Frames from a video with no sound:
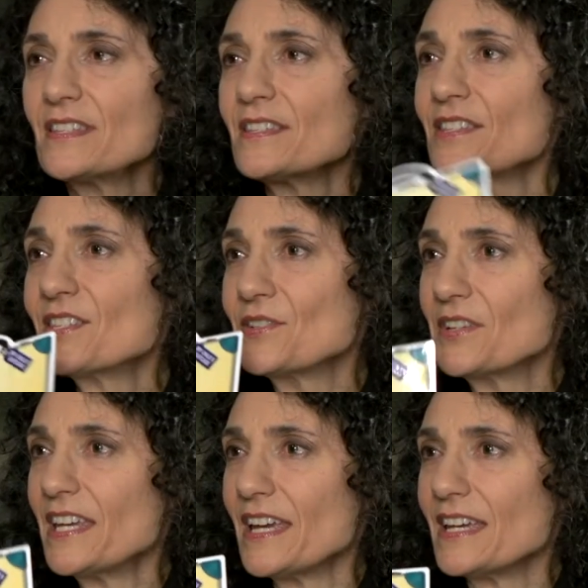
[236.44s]
is a
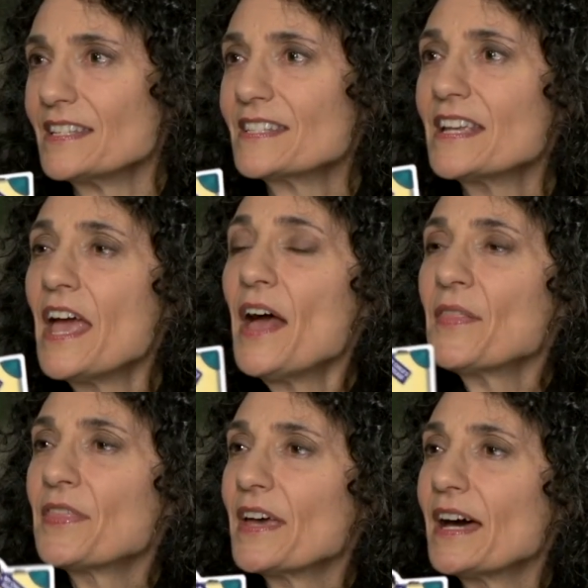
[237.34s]
suitcase
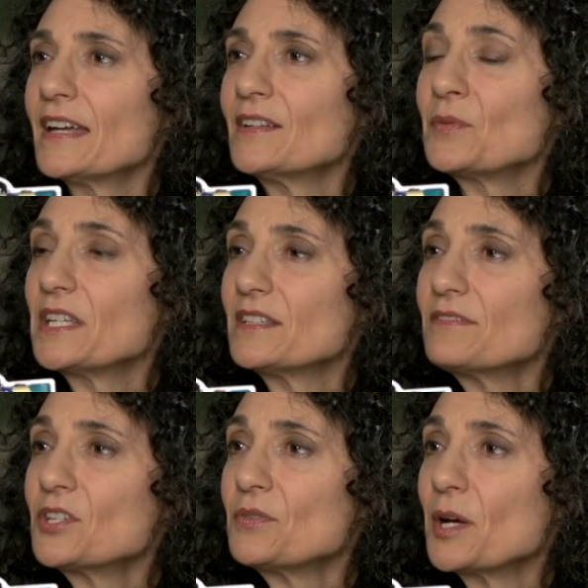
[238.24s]
that we
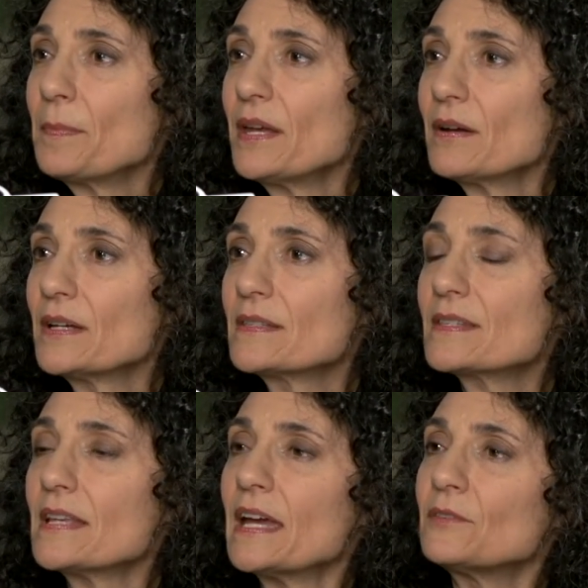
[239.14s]
give to our
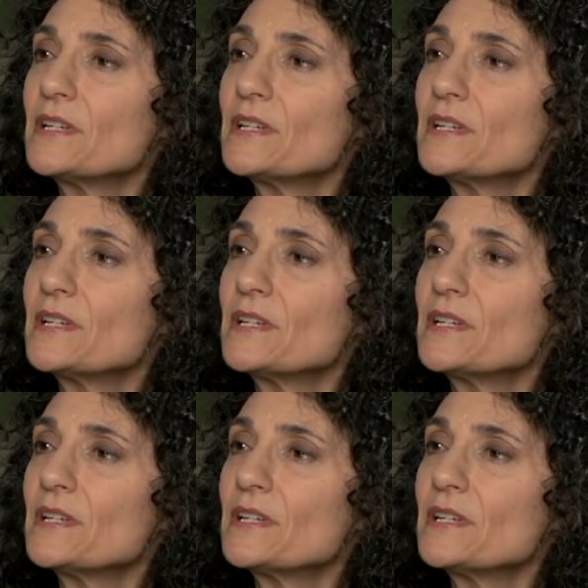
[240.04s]
parents, and